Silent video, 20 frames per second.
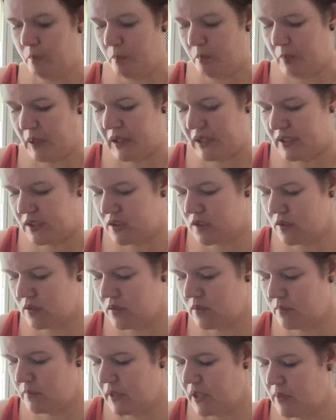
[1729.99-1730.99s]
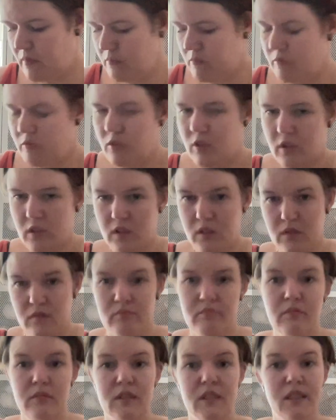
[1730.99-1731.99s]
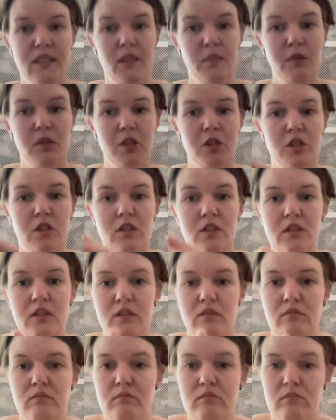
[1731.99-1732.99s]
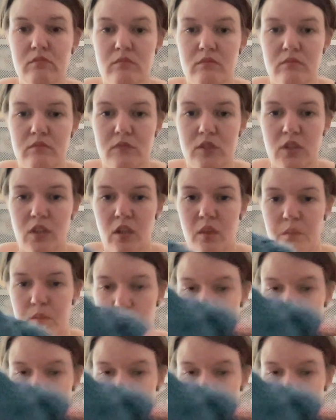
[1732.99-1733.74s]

But I thought maybe for a summer shirt, top,